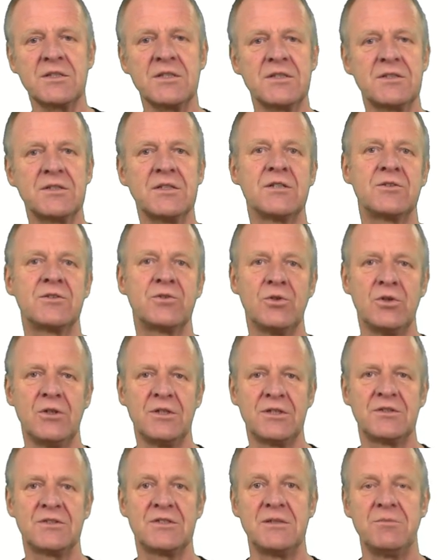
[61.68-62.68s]
is quite
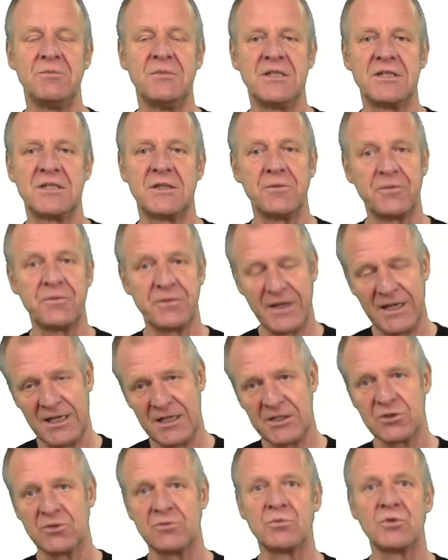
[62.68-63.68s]
dangerous and needs to be
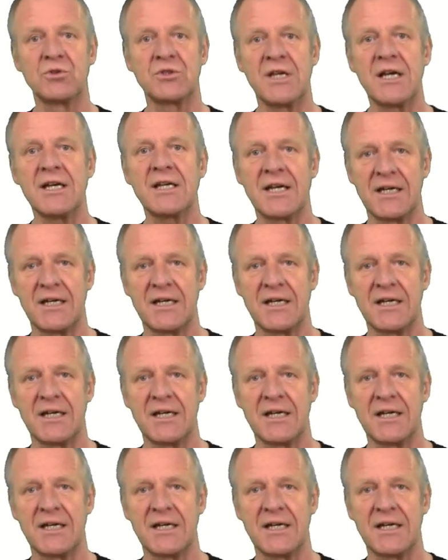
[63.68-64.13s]
detected.